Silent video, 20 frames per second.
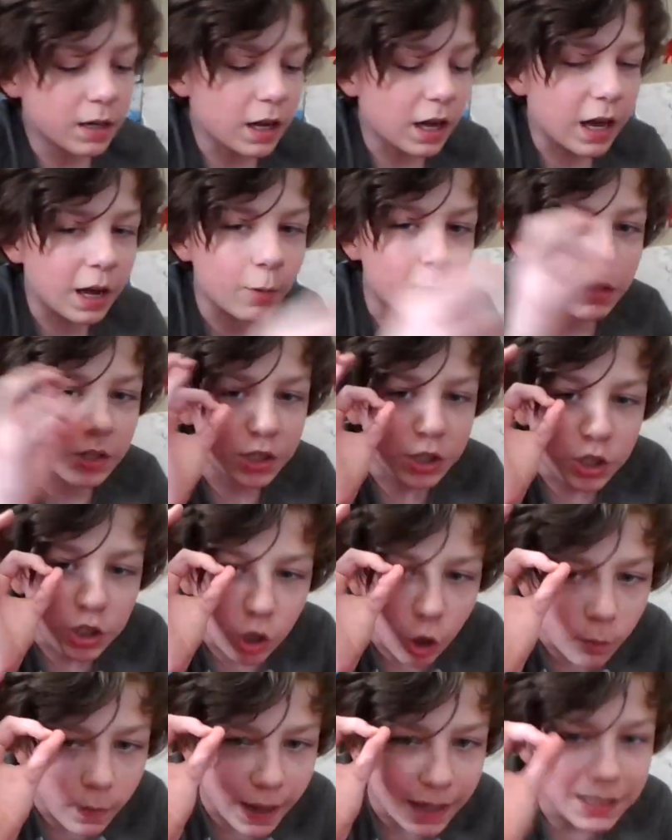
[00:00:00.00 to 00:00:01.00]
I want
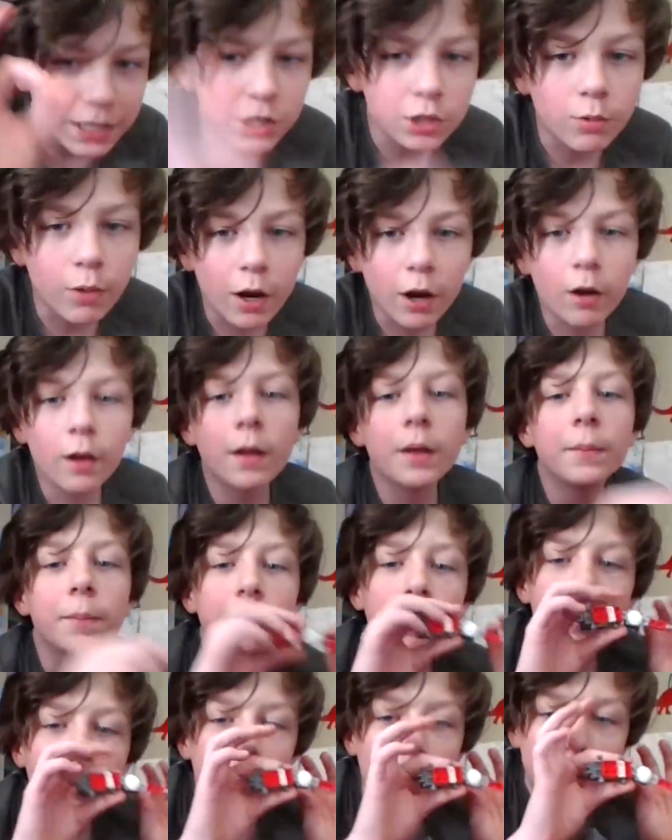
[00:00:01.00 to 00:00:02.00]
so bad to swear,
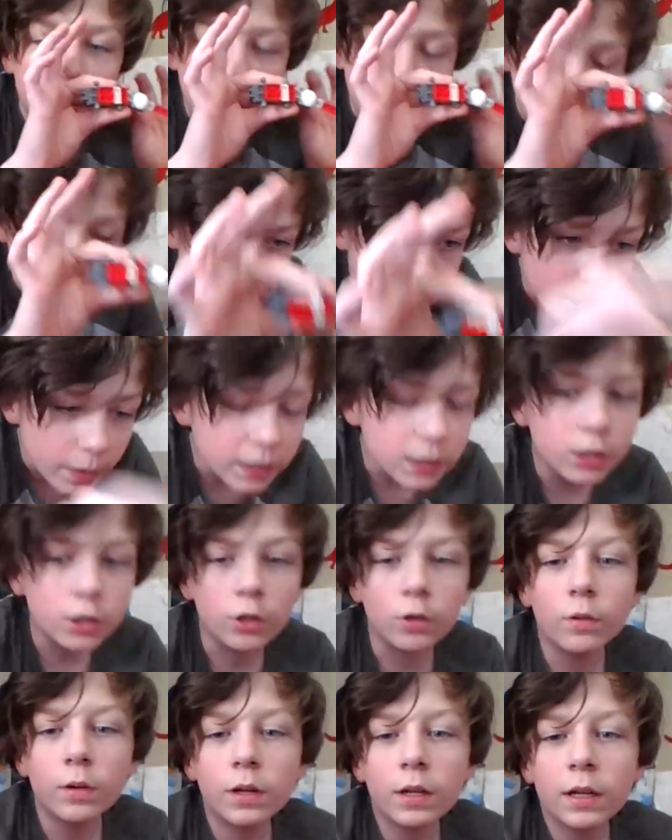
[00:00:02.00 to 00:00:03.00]
but I'm not going
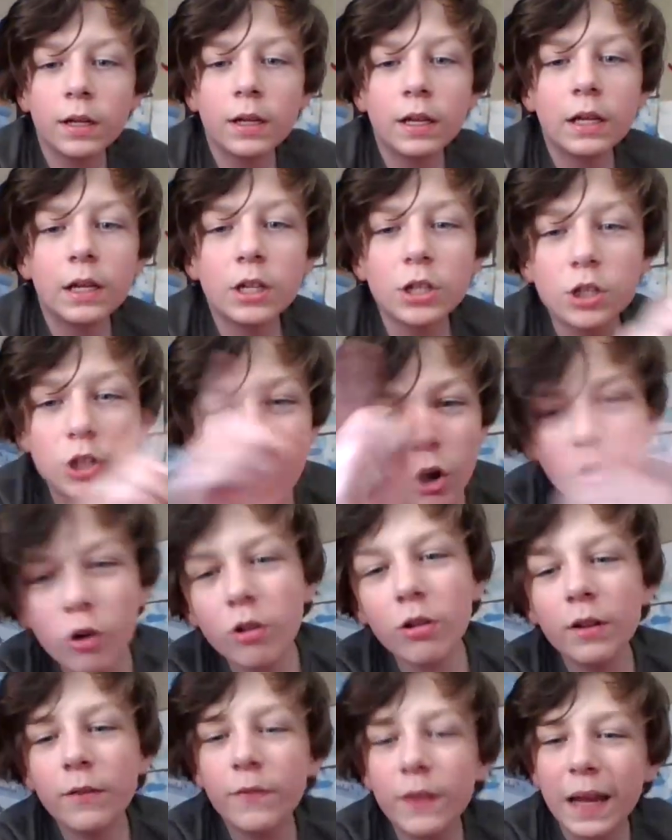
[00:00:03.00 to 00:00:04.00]
to.
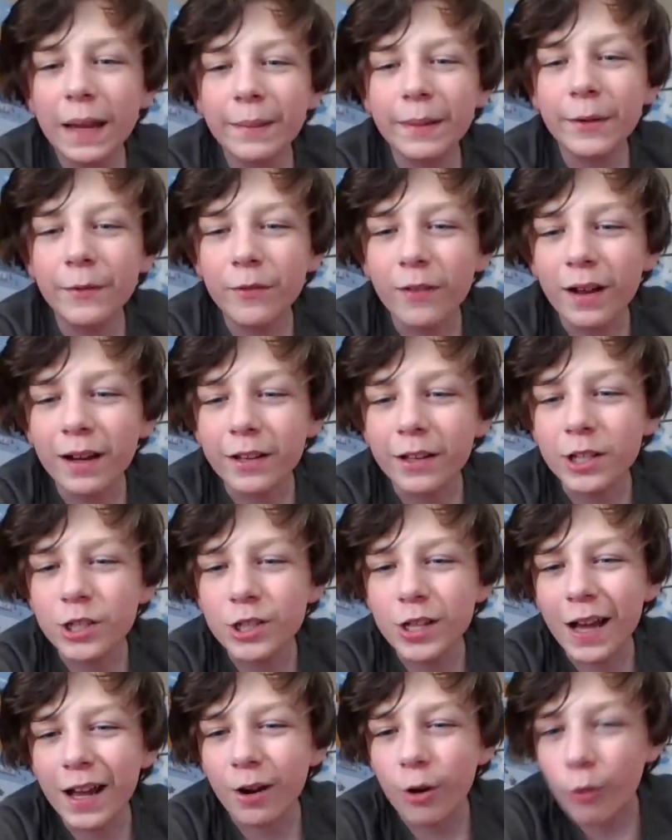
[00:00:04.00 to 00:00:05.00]
Totally family-friendly
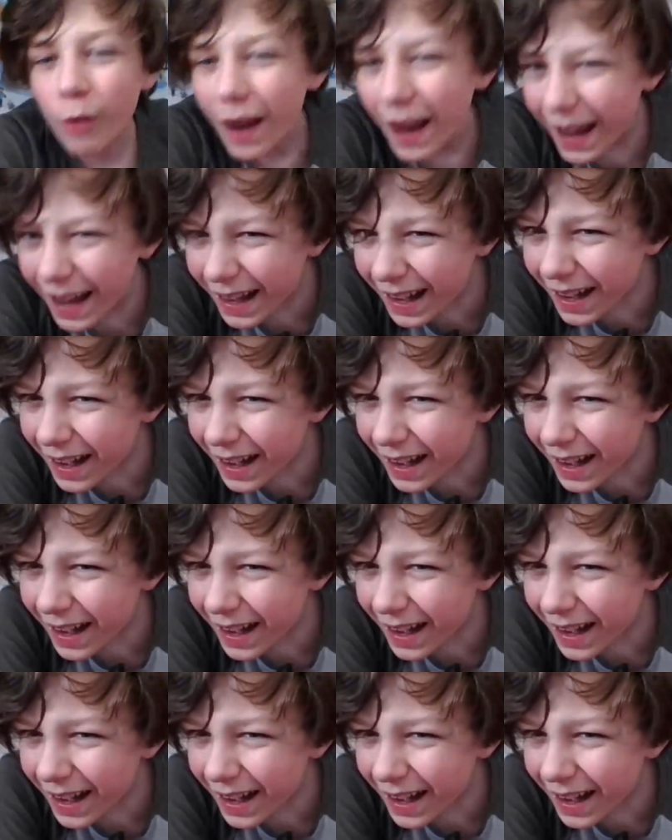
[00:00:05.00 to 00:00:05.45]
channel, right?